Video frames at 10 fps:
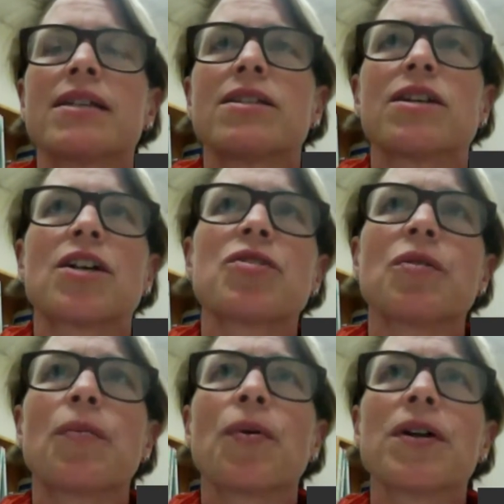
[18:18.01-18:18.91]
it's also
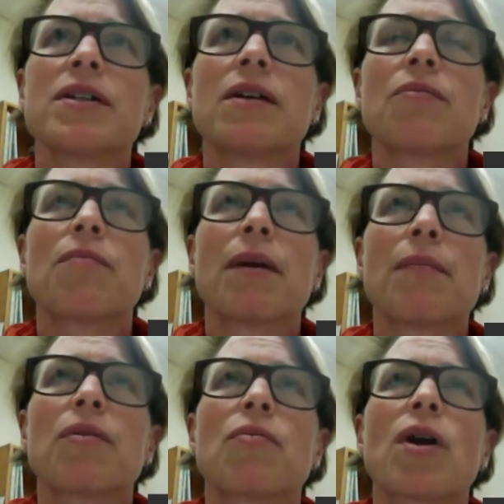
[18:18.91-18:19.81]
important to
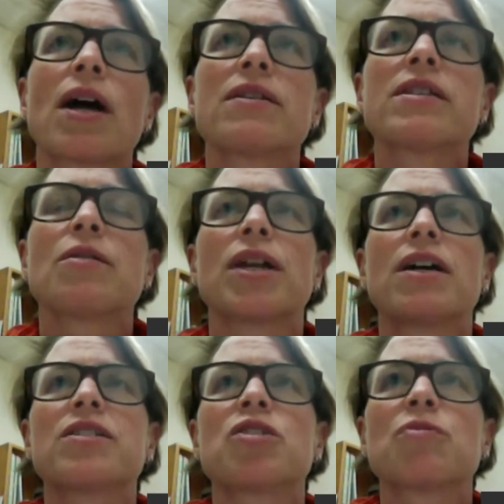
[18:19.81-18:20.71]
remember while someone
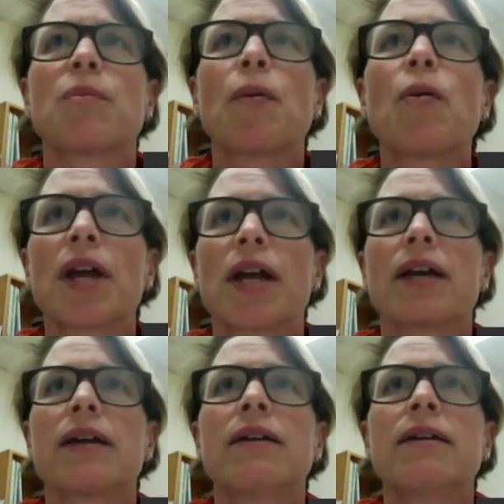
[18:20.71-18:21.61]
else is reporting